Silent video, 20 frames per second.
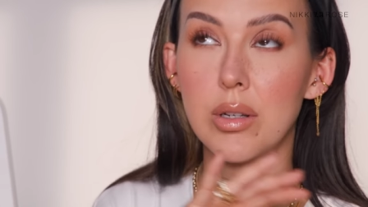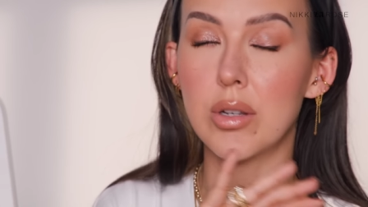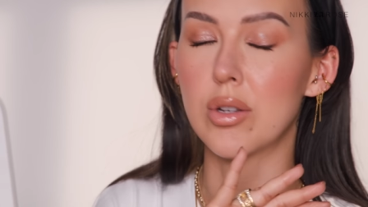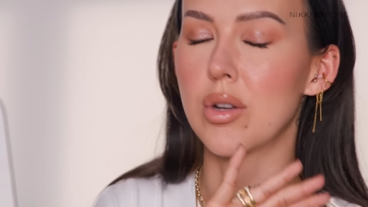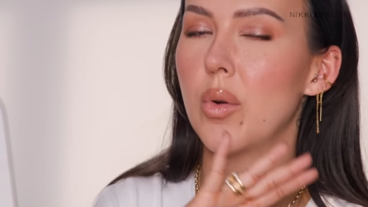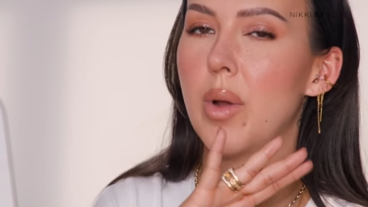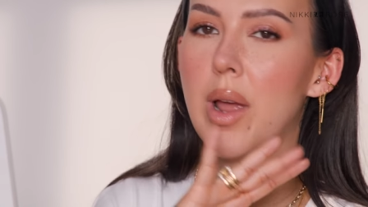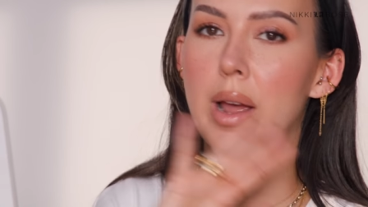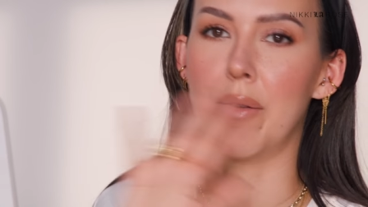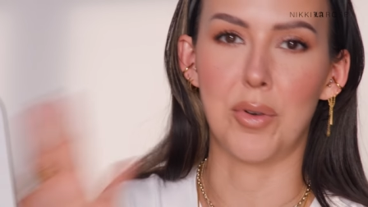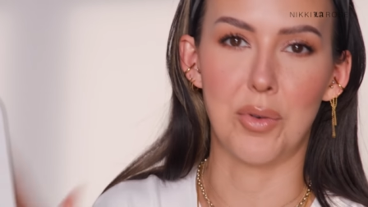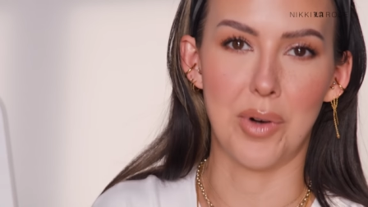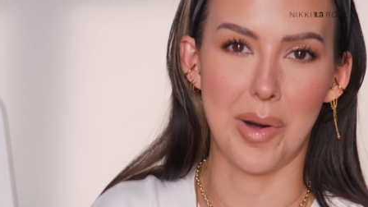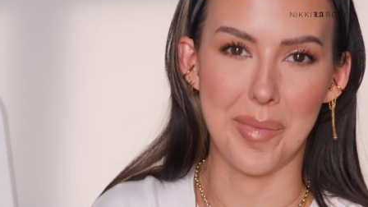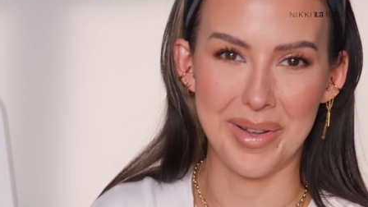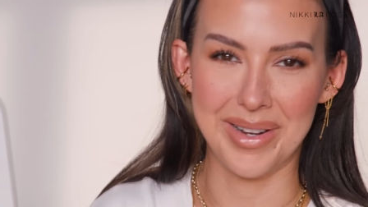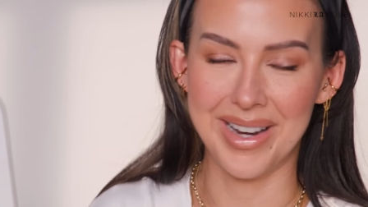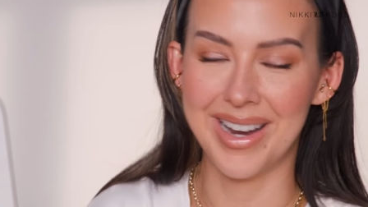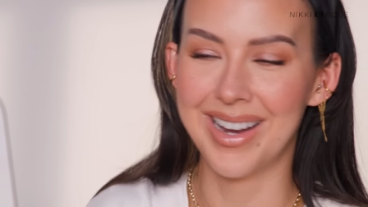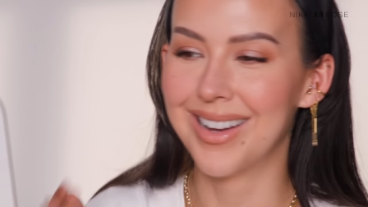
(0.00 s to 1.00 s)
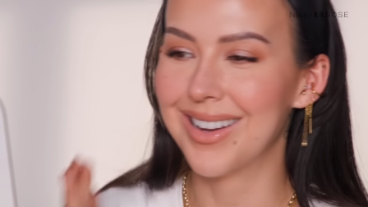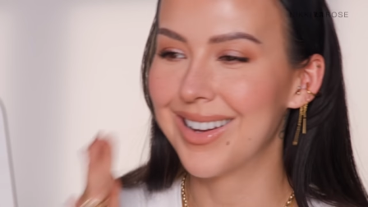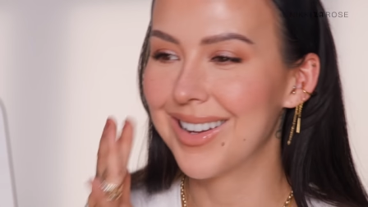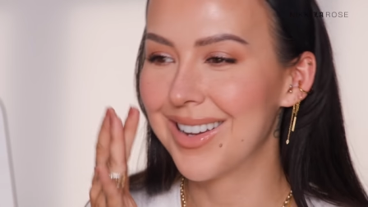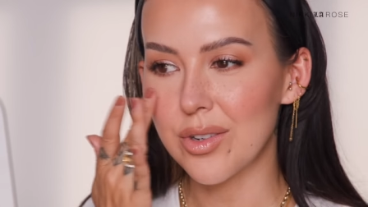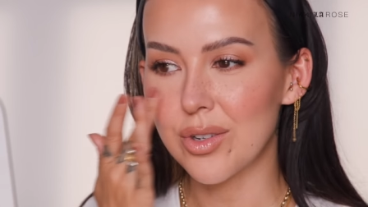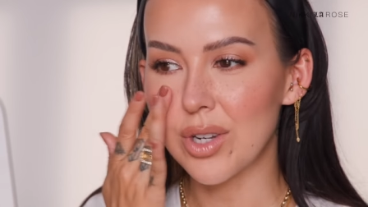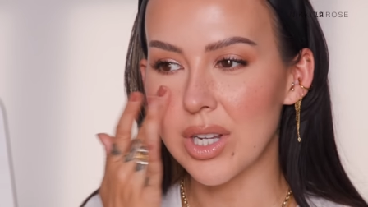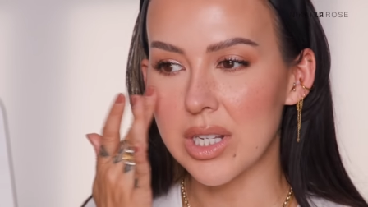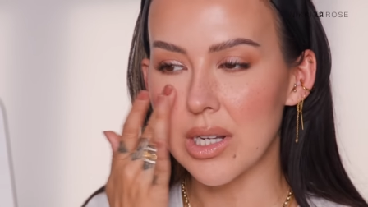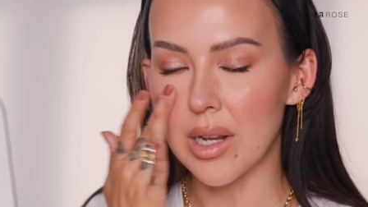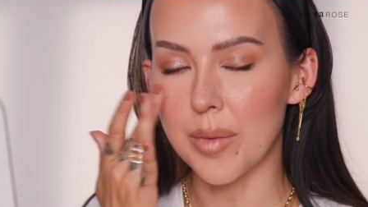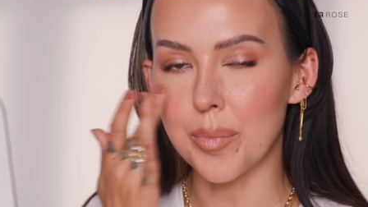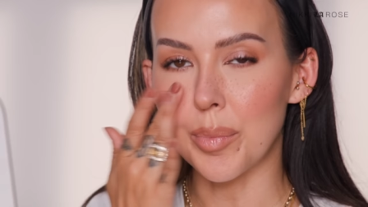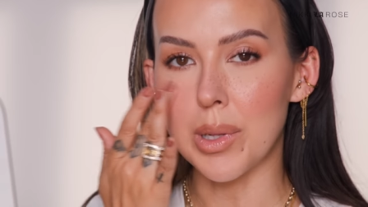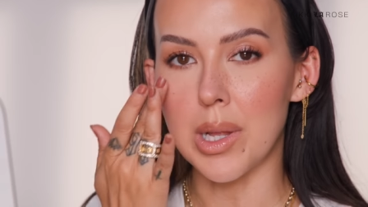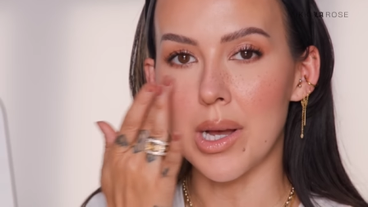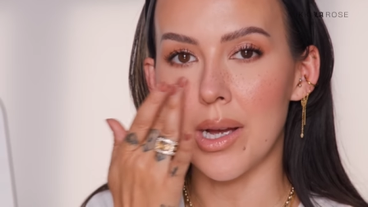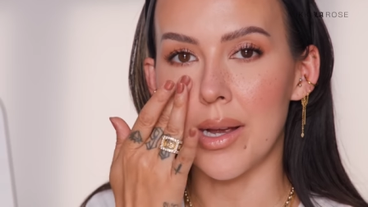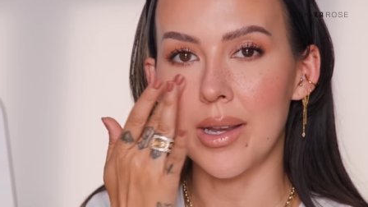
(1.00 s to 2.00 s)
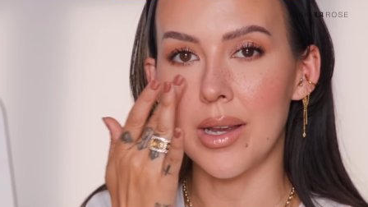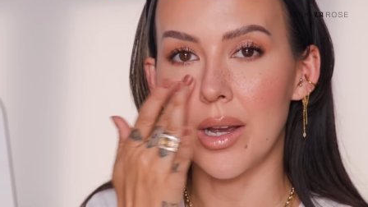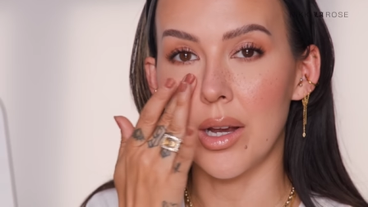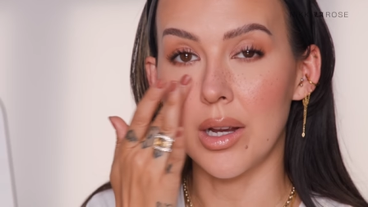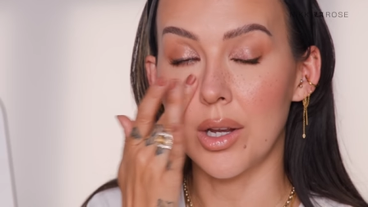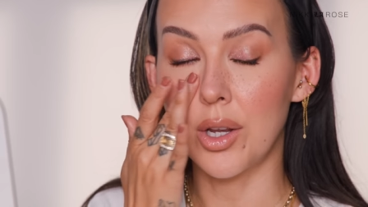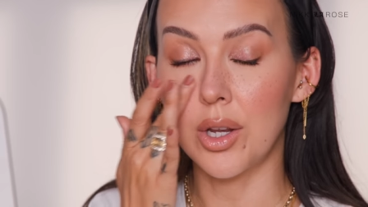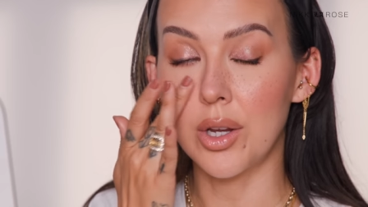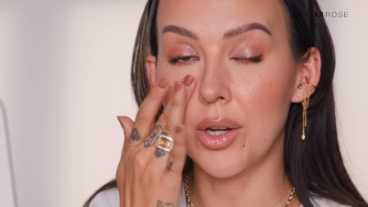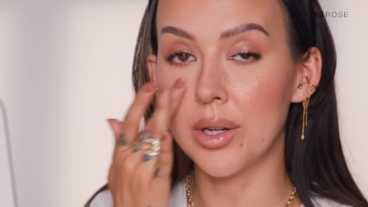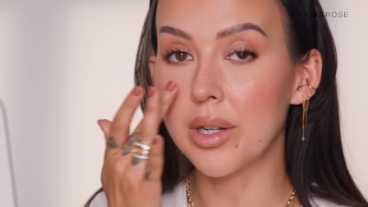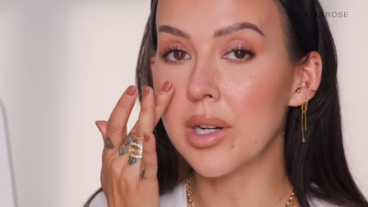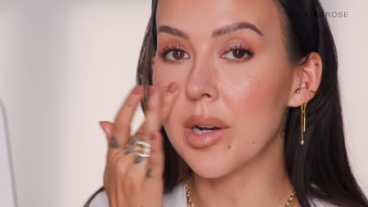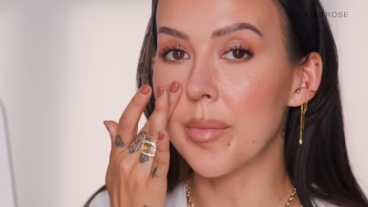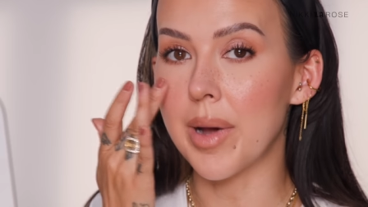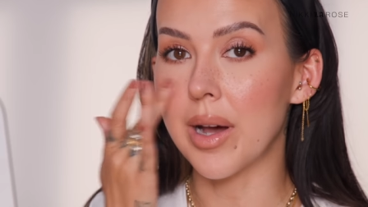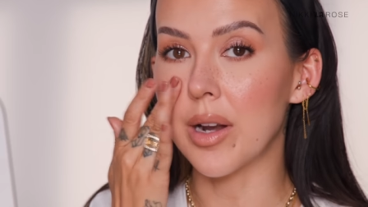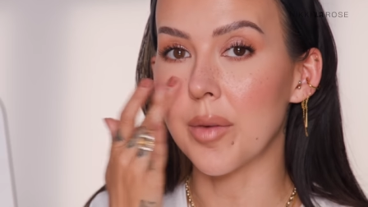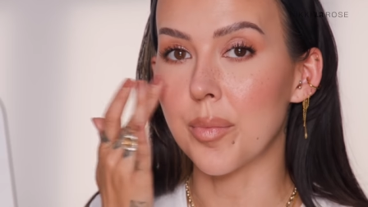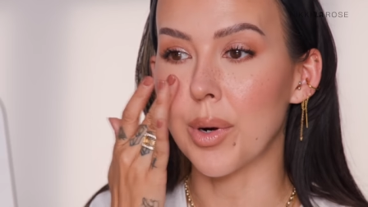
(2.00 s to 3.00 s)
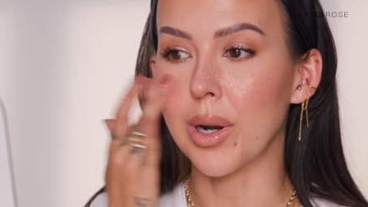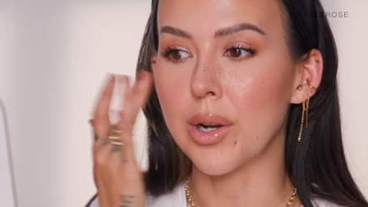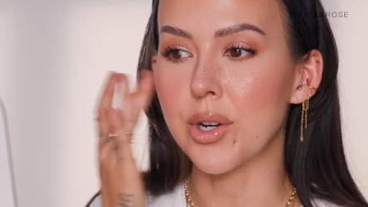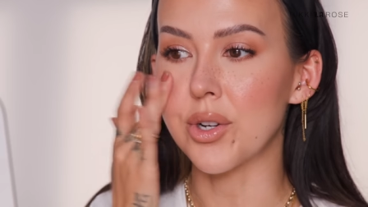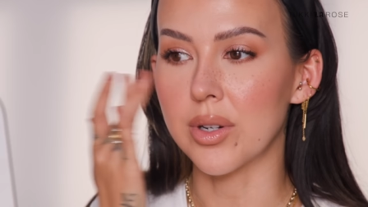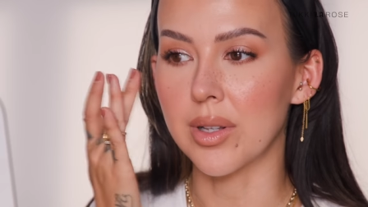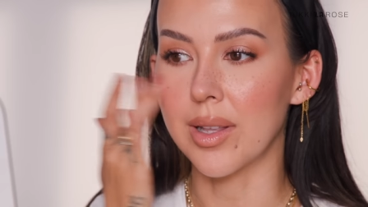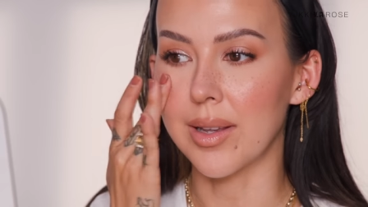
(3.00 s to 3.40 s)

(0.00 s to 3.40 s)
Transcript: Don't ever rub it. Just apply a good amount of pressure.